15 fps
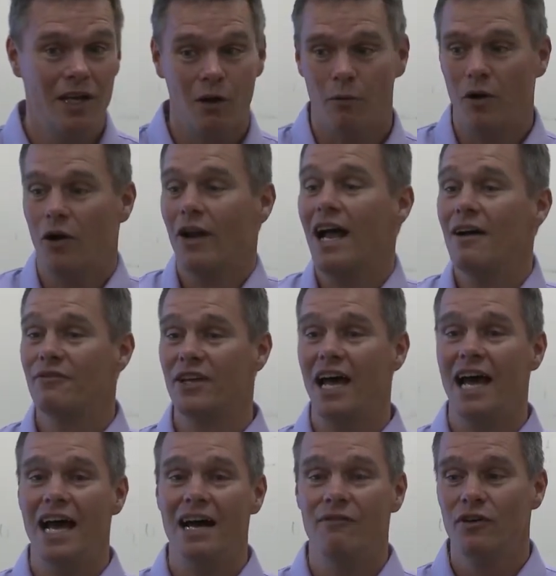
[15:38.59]
We don't have to
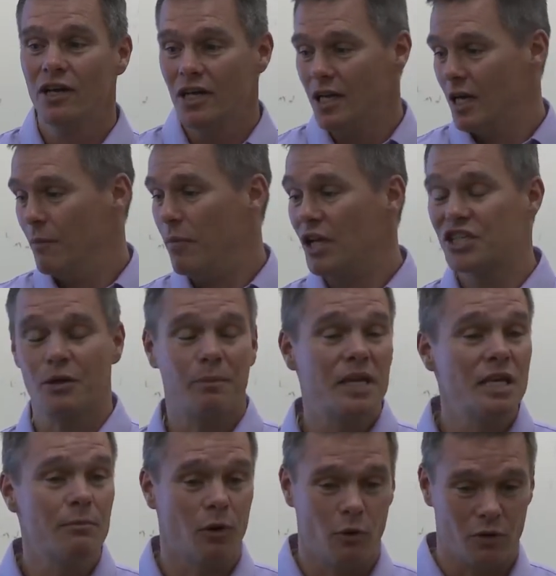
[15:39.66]
have a bunch of
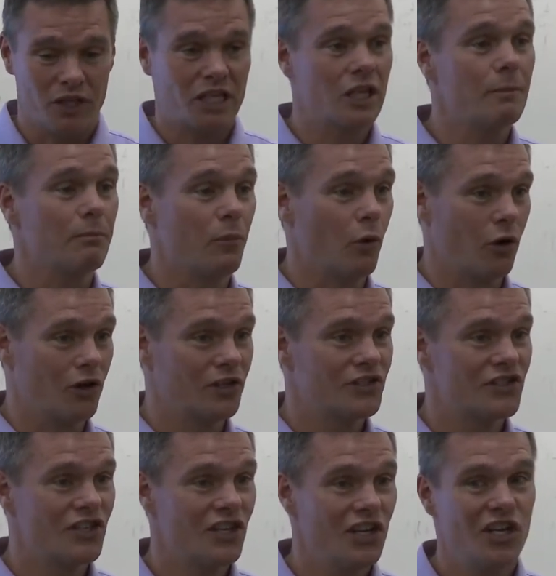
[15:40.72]
people with clipboards